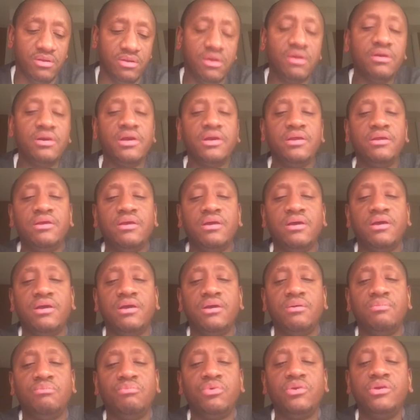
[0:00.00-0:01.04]
All right,
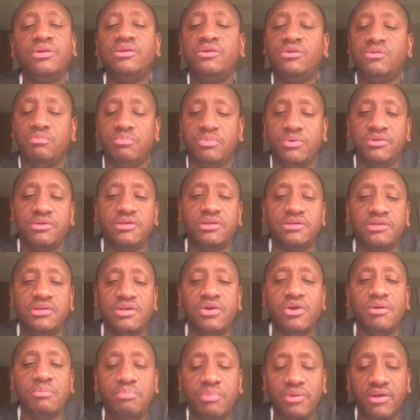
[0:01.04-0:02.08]
we need to protect
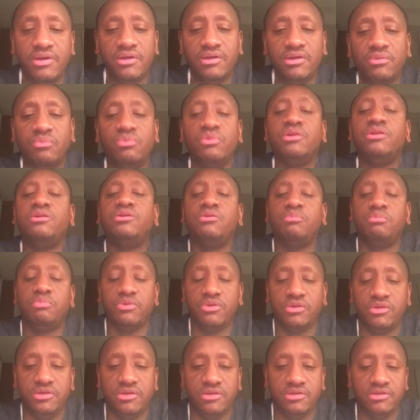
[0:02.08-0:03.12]
our planet. We need to
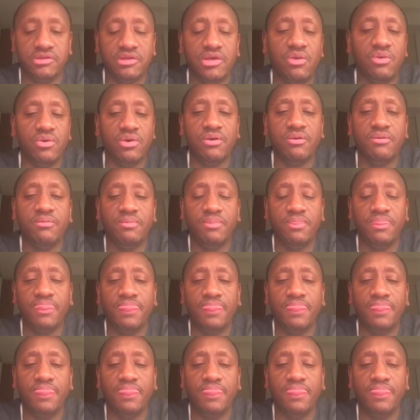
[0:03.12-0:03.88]
protect our